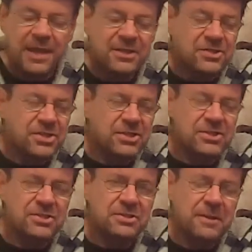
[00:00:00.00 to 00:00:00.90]
It's
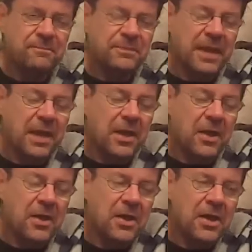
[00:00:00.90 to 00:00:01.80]
just
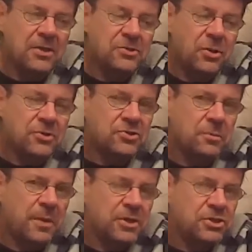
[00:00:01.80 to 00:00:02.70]
not
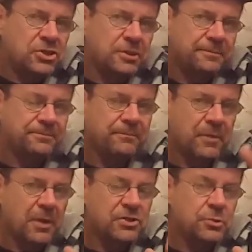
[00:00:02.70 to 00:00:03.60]
so much
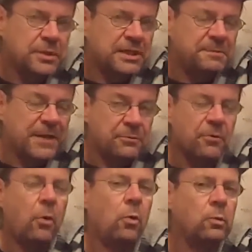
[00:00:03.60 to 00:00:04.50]
as you would expect
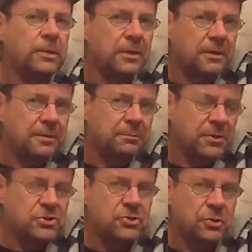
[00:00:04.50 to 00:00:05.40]
with older
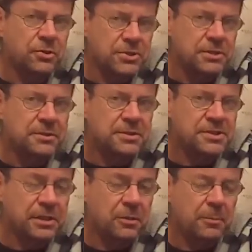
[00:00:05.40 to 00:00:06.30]
matured
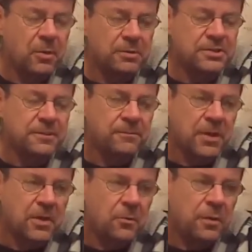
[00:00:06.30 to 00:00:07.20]
single malts,
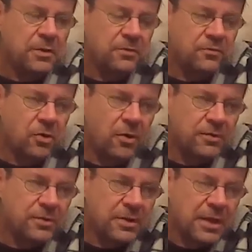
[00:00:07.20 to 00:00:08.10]
where you've
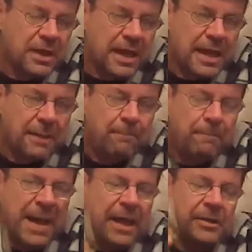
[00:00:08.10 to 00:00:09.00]
got a
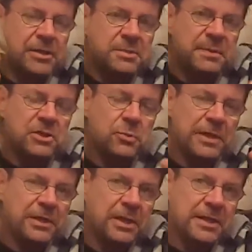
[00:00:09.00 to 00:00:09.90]
balance
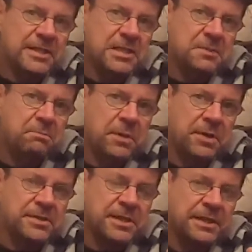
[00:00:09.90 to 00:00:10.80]
between
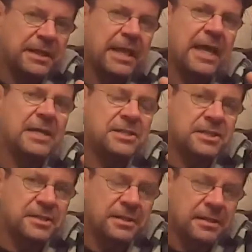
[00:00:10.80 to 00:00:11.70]
spirit and
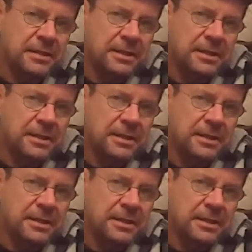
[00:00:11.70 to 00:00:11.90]
cask.